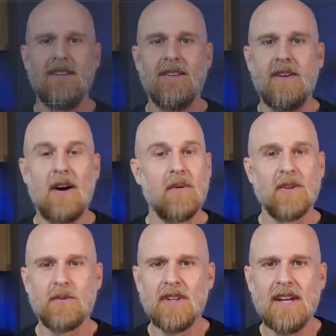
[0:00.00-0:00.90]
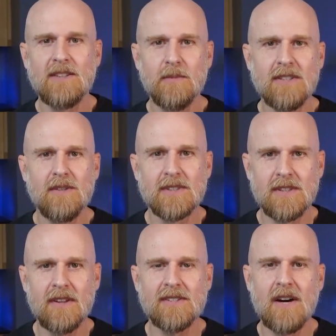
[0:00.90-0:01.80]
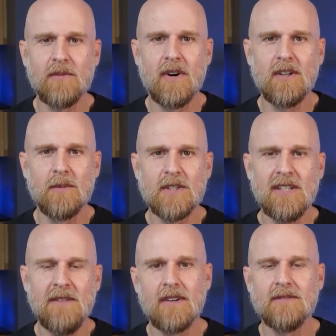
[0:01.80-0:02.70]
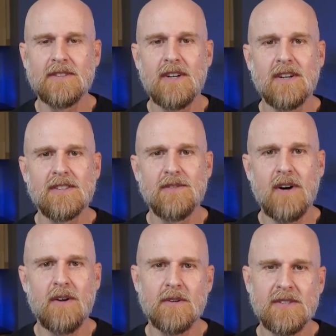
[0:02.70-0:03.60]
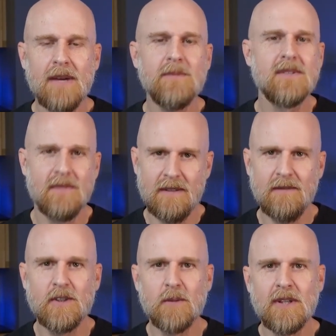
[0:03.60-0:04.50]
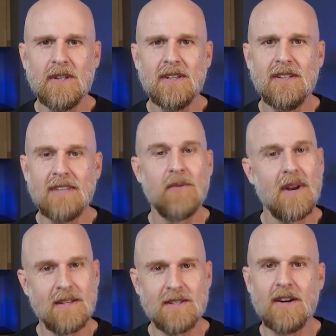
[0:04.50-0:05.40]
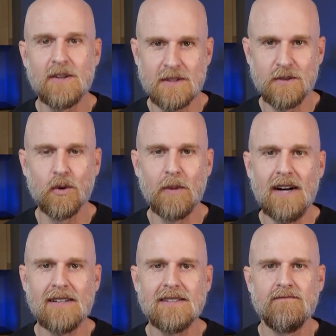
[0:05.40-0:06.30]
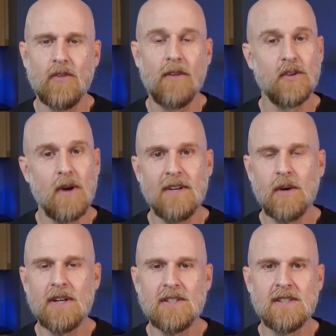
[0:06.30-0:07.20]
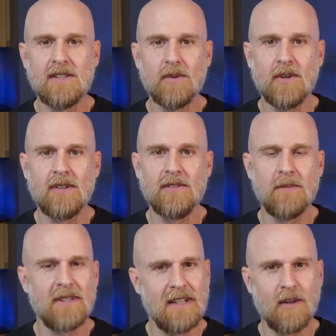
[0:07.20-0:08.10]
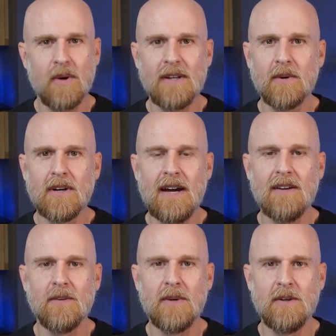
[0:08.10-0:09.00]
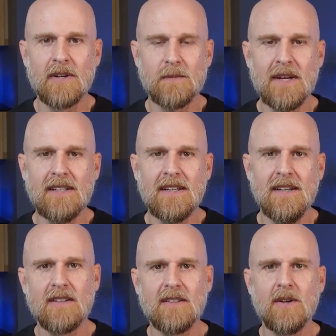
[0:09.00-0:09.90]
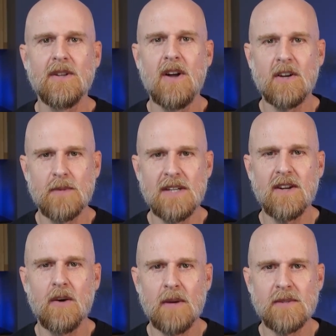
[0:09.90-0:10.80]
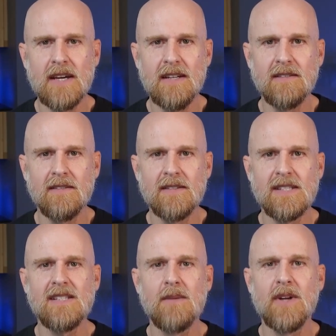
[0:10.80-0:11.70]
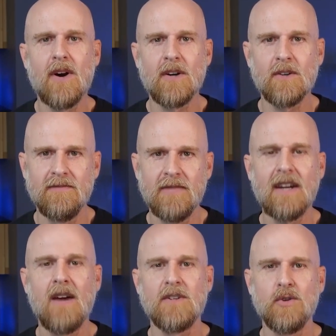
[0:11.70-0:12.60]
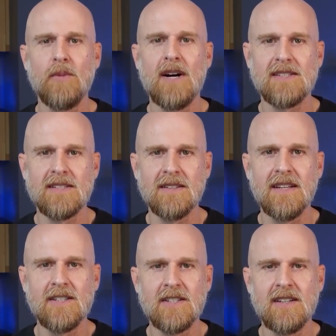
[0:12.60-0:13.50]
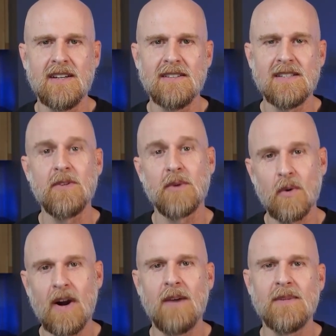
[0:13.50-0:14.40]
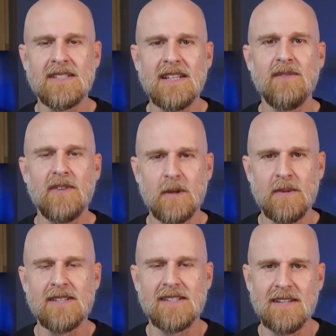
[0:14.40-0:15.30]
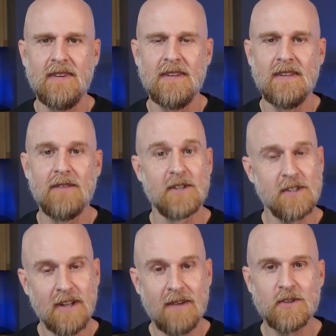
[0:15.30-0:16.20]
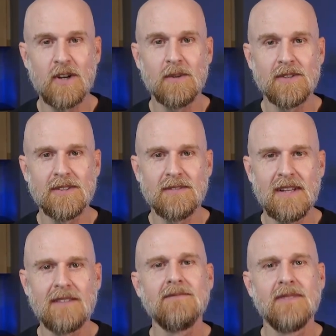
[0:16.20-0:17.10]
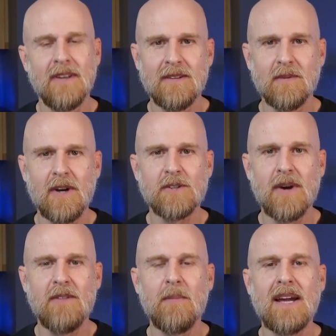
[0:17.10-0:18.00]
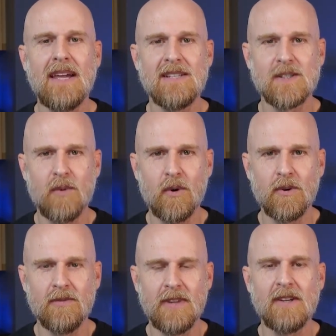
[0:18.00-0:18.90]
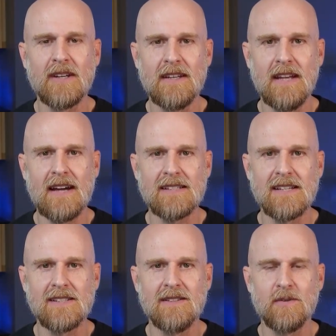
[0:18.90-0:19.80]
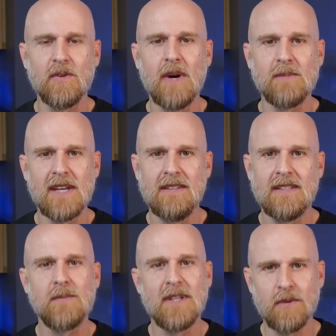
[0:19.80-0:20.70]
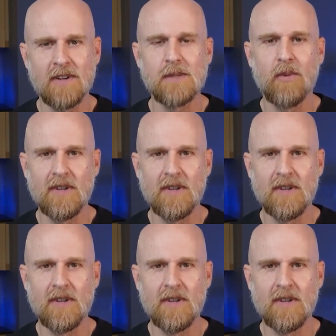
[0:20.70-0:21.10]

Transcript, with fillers: All right, well, there's really not too much to install the software on your machine. As long as you follow those steps, then you should be good and ready to start using Toolbox. Now, if you do have any questions or something didn't quite work out the way you were expecting, go to the knowledge base on our website and see some of the articles that cover Toolbox installation and some of the requirements needed for your PC. If you're still having troubles, then we also have the My Cases portal that you can access through the website to speak to our support